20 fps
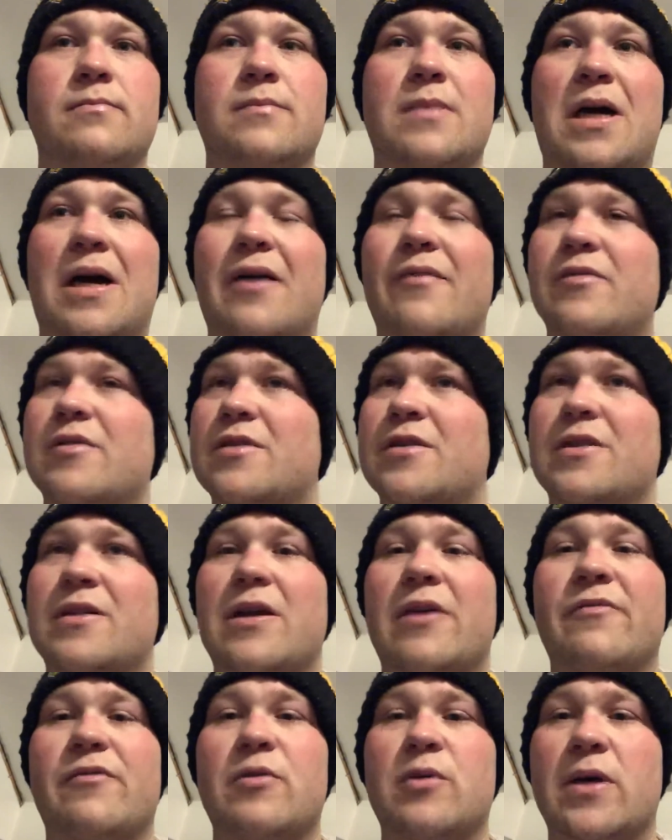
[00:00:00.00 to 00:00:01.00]
Obviously in
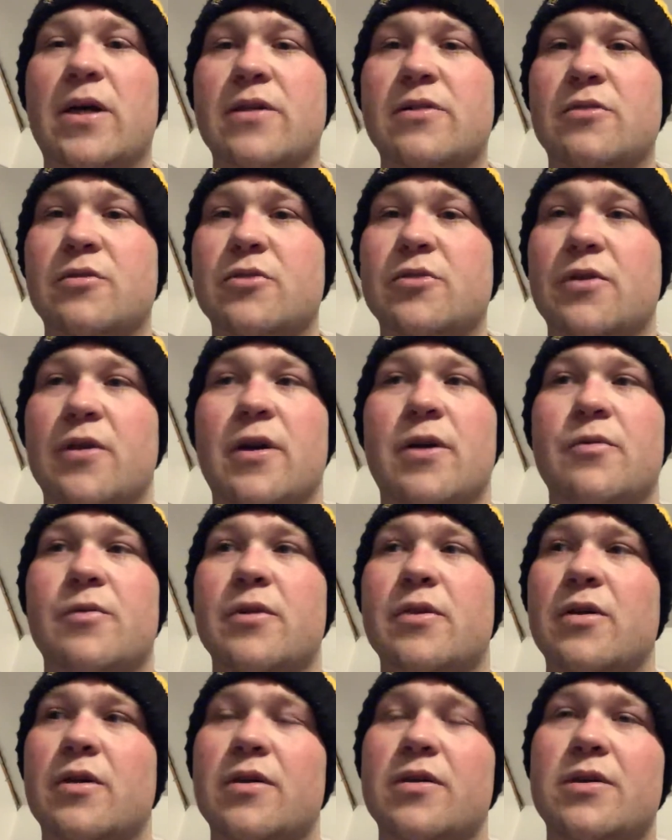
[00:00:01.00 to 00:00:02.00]
that Phil Kessel trade, we
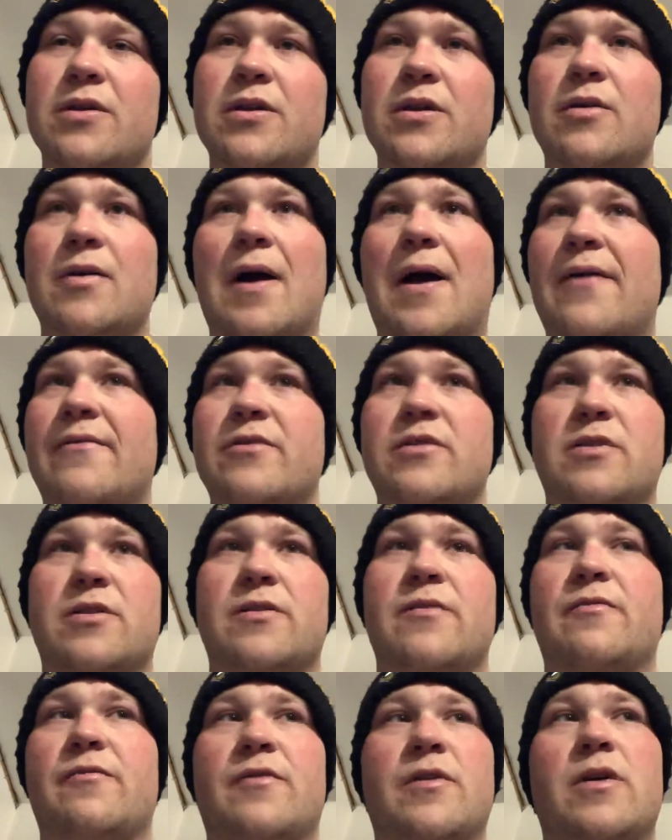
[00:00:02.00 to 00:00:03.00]
thought, you know, obviously
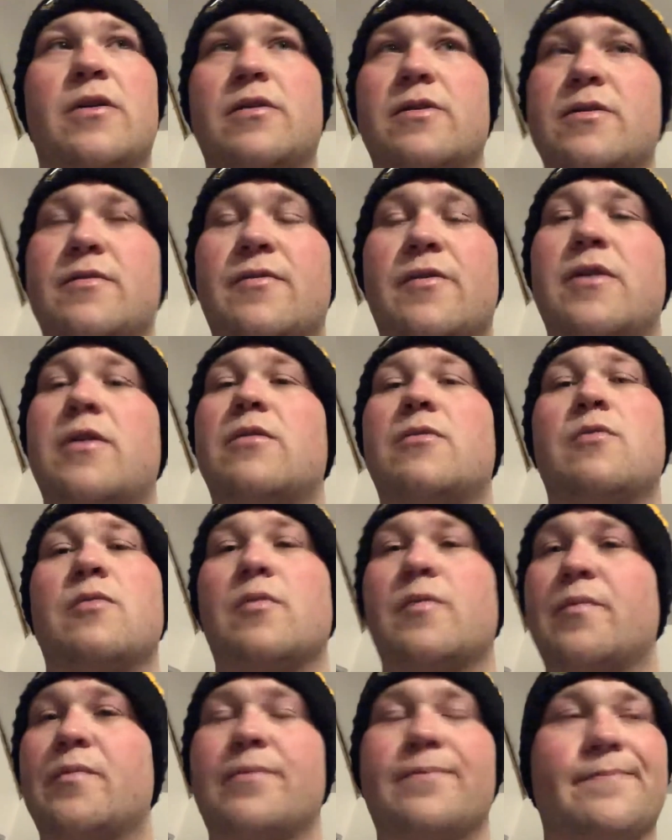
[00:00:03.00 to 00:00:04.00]
Phil is Phil.
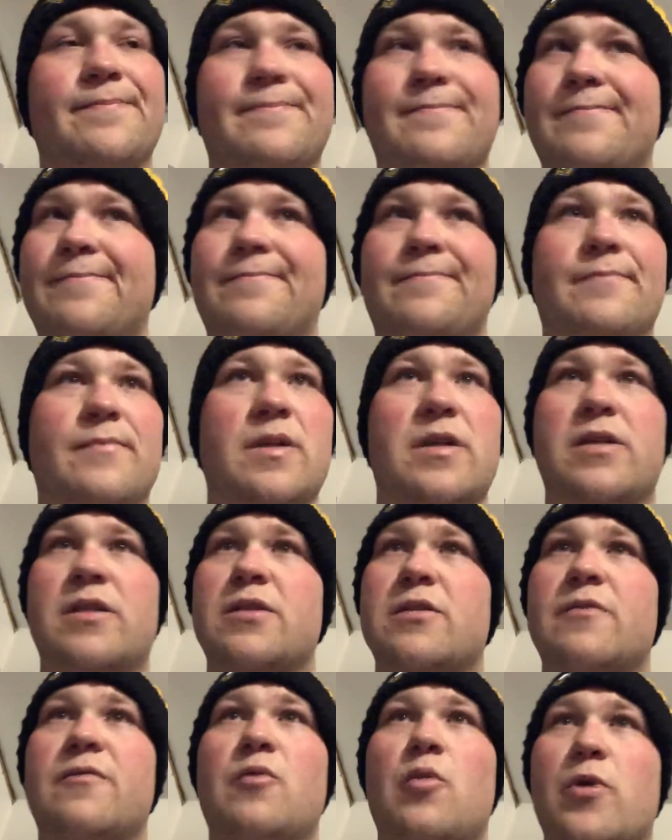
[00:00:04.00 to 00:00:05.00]

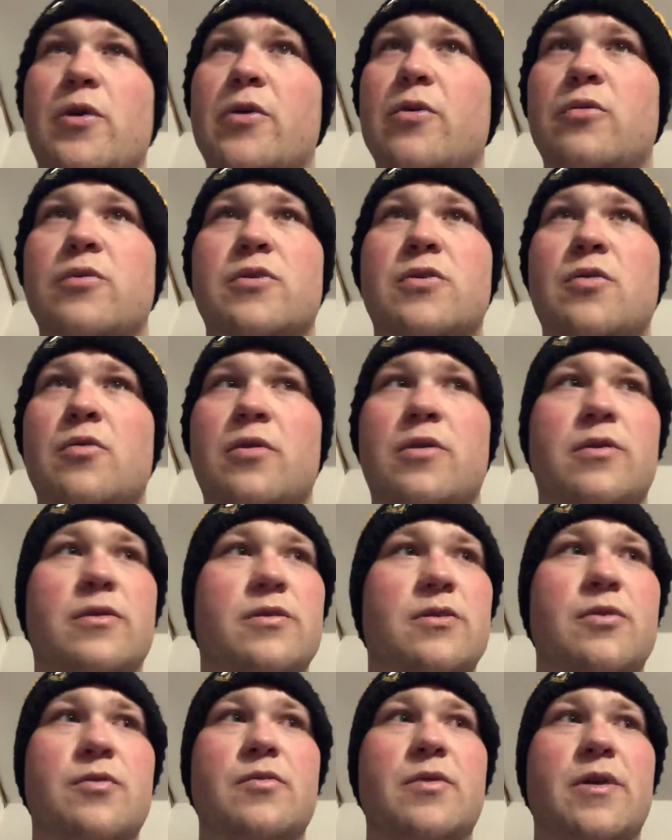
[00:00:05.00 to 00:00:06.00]
He's a 40 goal scorer to
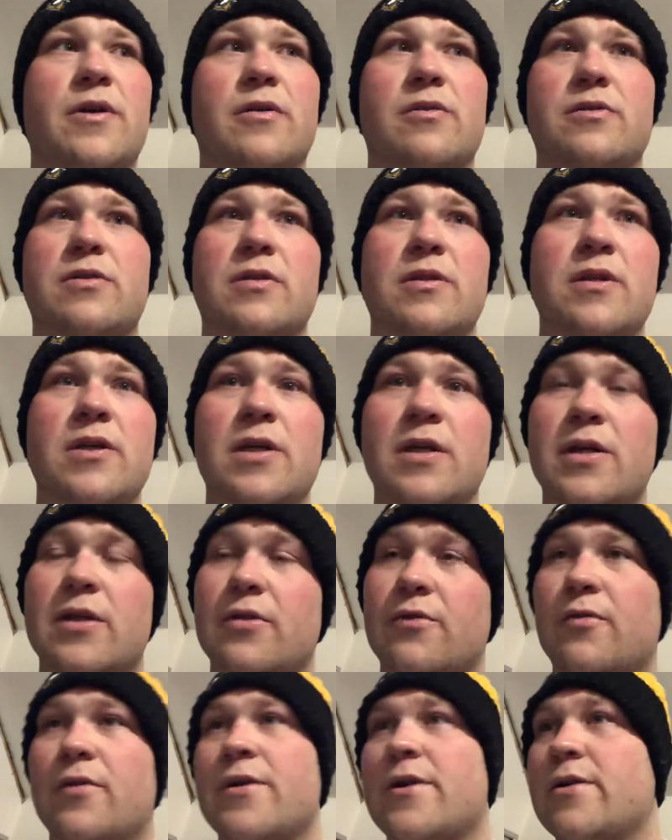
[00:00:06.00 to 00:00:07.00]
2 years,
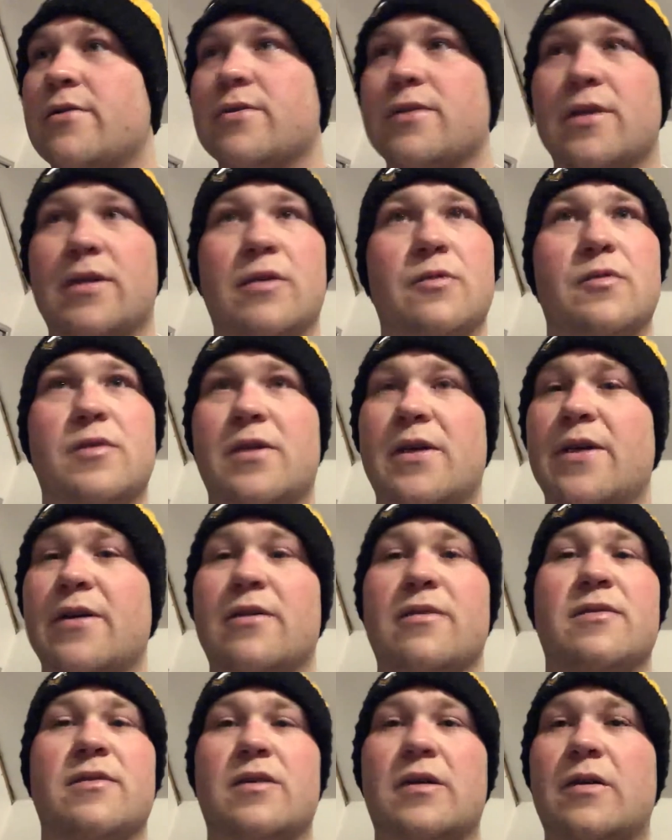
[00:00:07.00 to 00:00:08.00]
3 years that he was
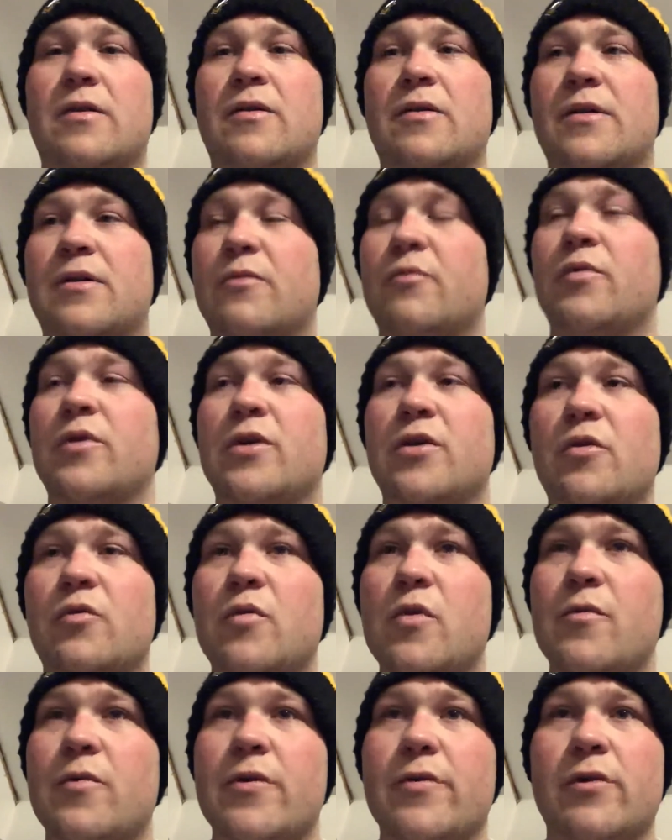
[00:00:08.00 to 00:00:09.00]
here. So we knew
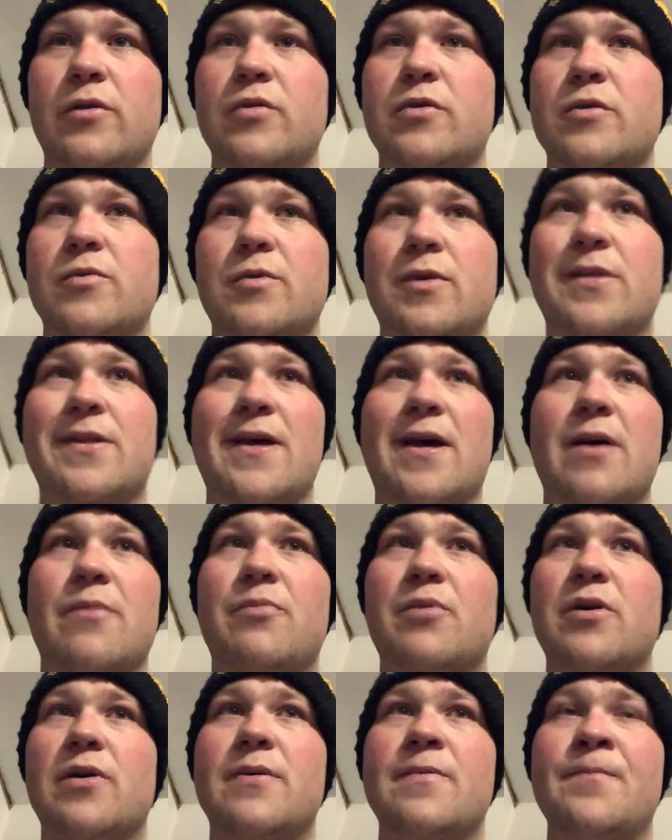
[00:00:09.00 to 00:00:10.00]
what we were losing with that,
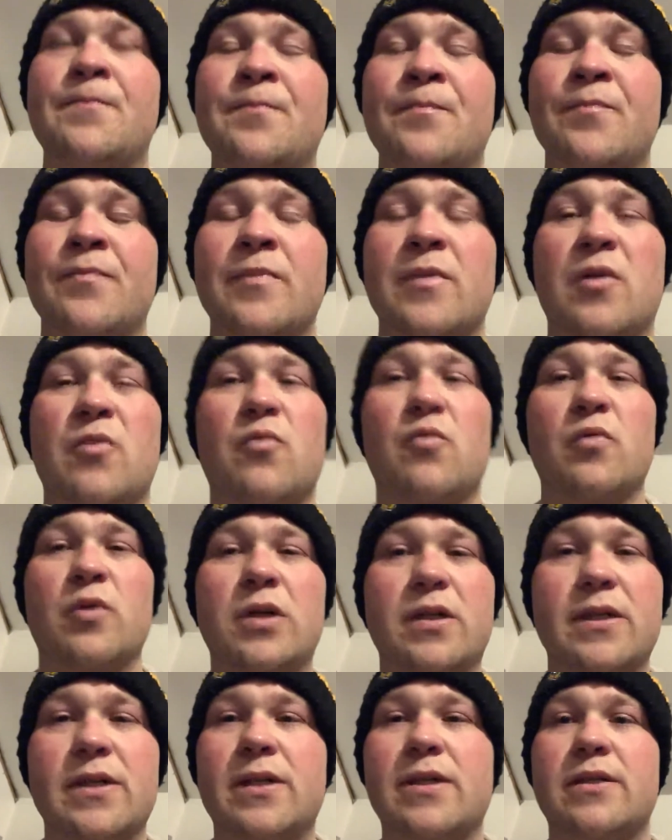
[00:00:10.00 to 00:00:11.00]
but
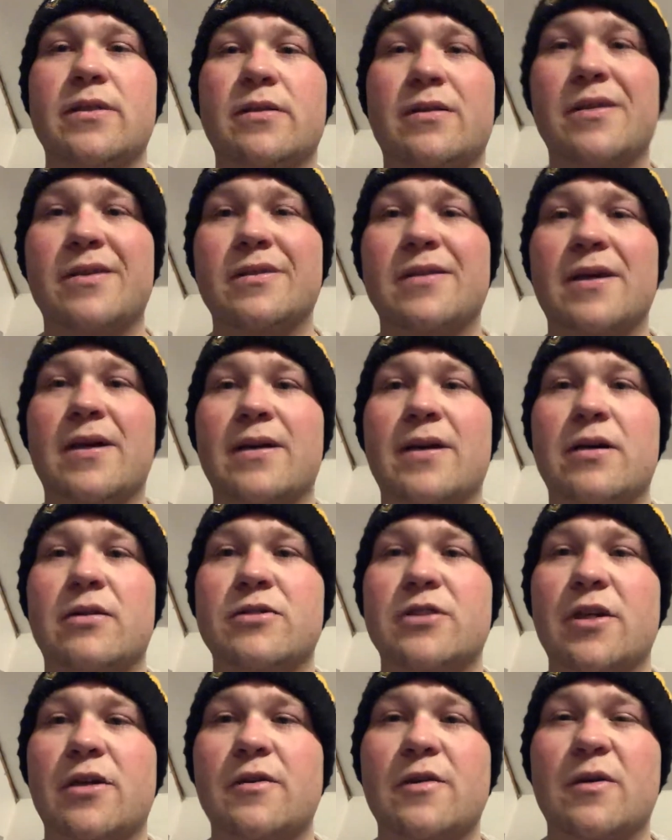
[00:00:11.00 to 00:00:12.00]
really didn't think that
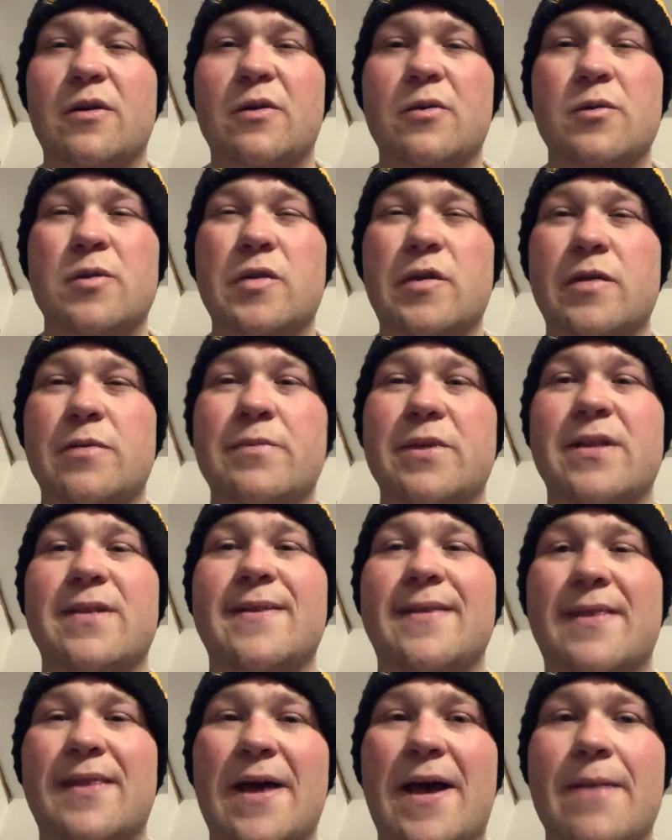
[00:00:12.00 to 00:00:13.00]
Galchenyuk was going to be
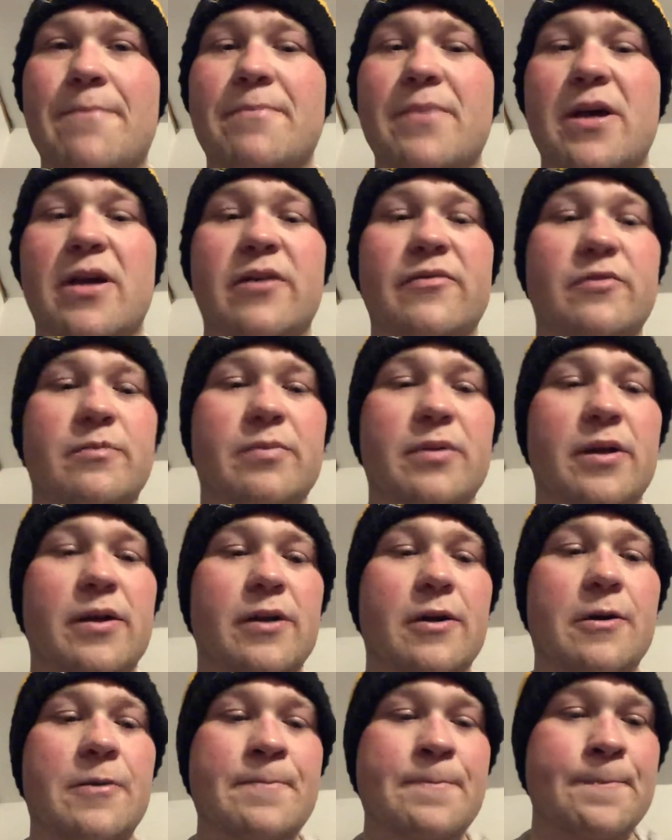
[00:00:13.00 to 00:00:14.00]
that bad of a
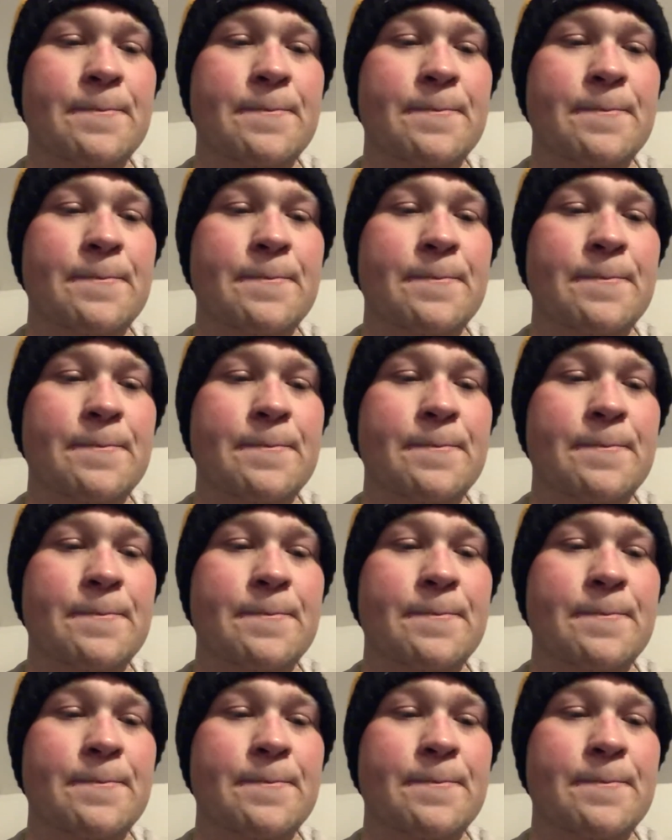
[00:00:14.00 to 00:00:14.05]
player.